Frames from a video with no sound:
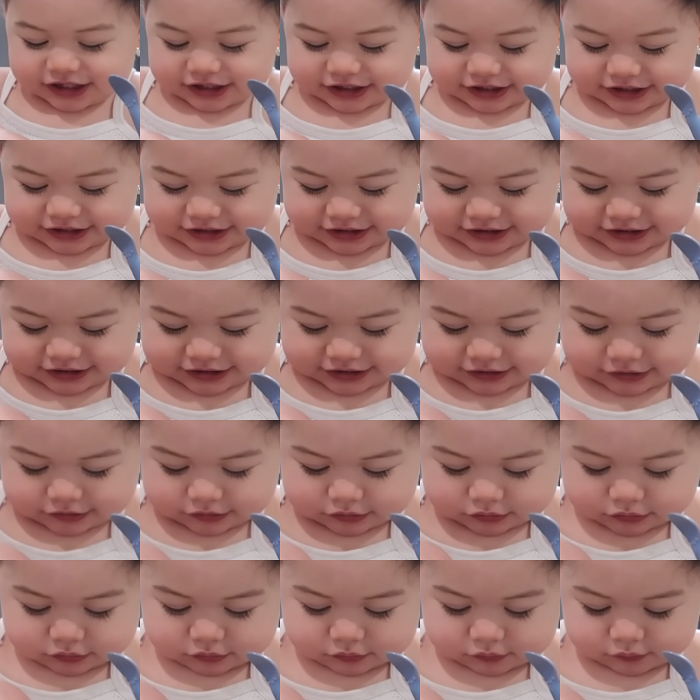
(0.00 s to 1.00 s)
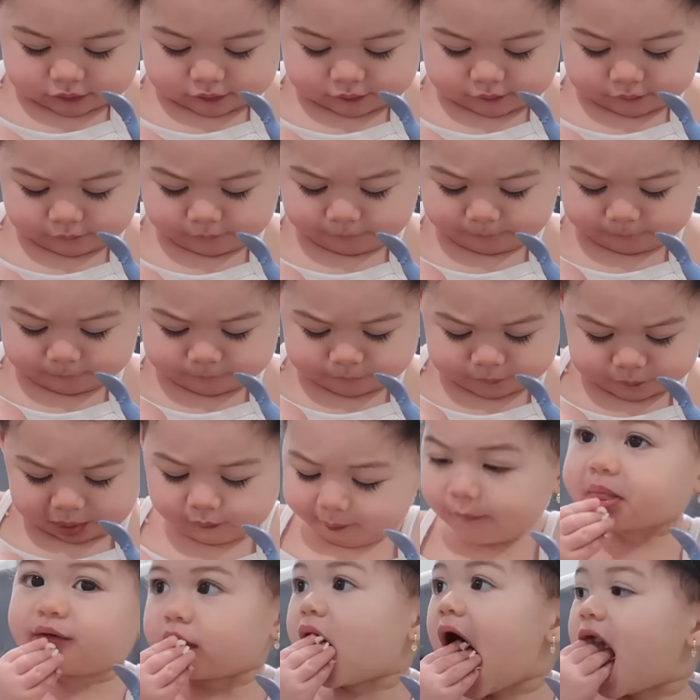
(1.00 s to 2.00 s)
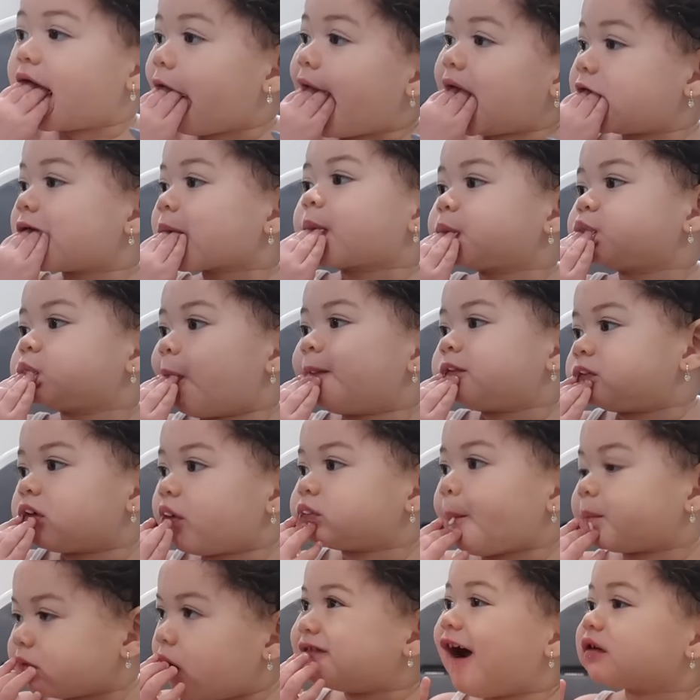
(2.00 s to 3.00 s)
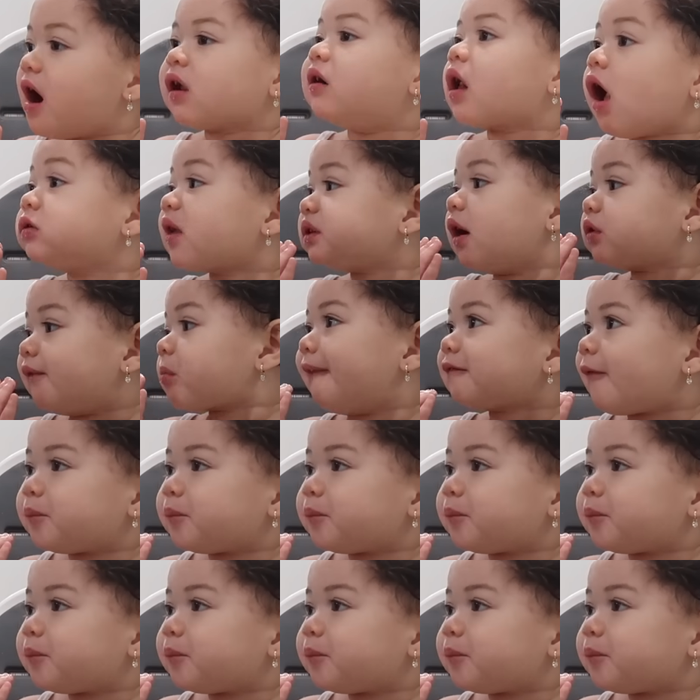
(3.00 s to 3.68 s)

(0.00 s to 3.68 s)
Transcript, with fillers: Good job, Bob. Be alright for 2 or 3